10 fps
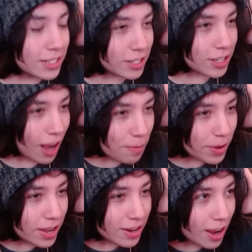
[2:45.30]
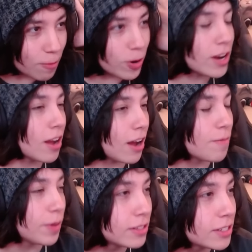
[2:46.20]
Let's just hop in. I'm ready to
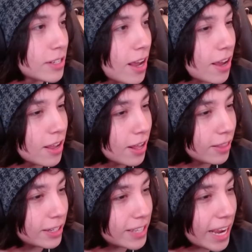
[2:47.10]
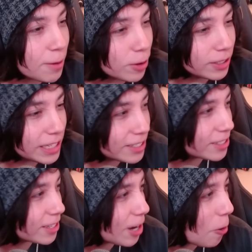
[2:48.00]
hop in today. The table
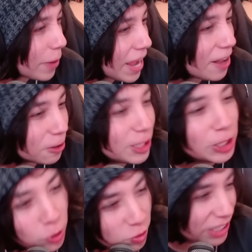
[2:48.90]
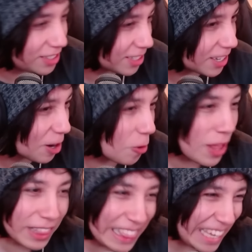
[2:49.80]
needs to go, pal. You need to go.
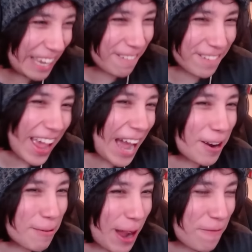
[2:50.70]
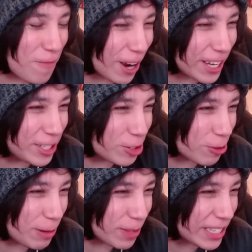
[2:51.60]
Leave out of my fucking
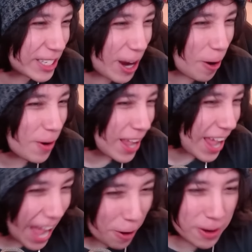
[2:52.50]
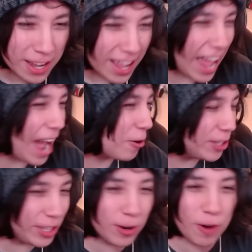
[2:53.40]
stream. Let's go out
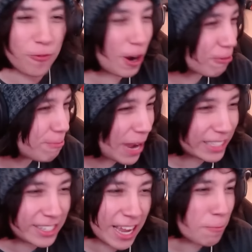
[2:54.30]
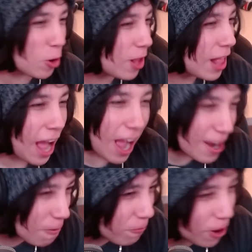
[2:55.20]
out. You don't fuck with my table.
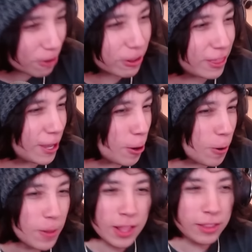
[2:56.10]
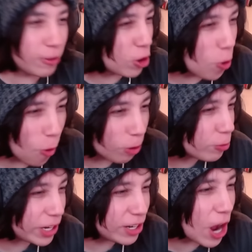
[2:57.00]
I don't fuck with you. Cool.
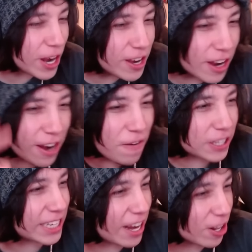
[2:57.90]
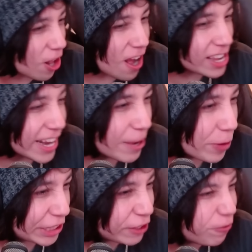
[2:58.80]
We none none of us get along
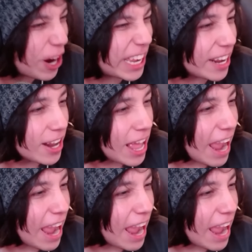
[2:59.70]
anyways. Fuck it.